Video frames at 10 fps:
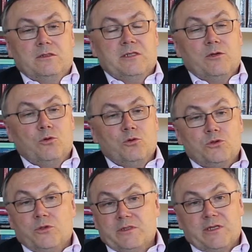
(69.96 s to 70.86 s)
They
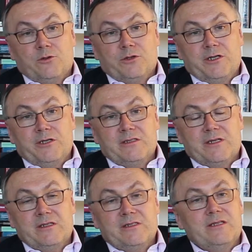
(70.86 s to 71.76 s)
also, as I already
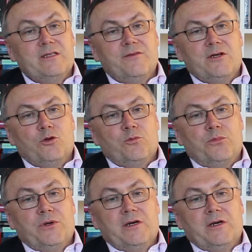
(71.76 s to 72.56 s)
said, they develop